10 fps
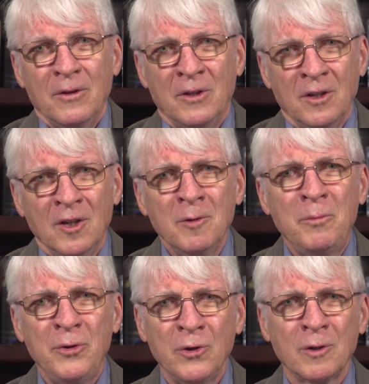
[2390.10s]
the
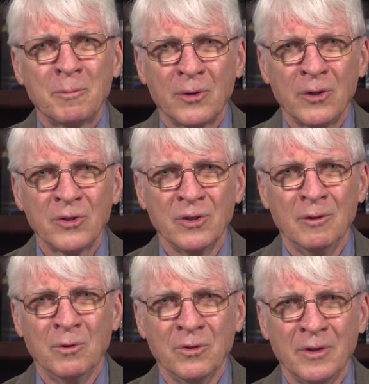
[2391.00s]
impure
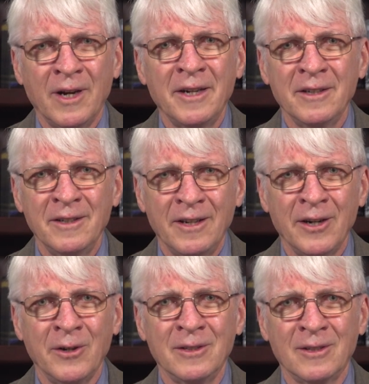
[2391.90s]
person will not
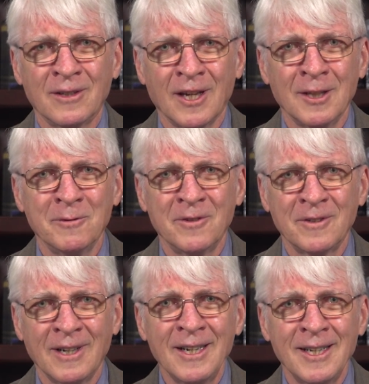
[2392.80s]
inherit the kingdom
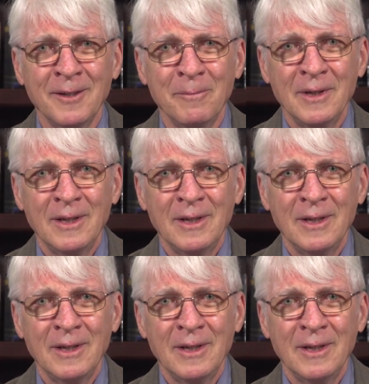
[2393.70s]
of God.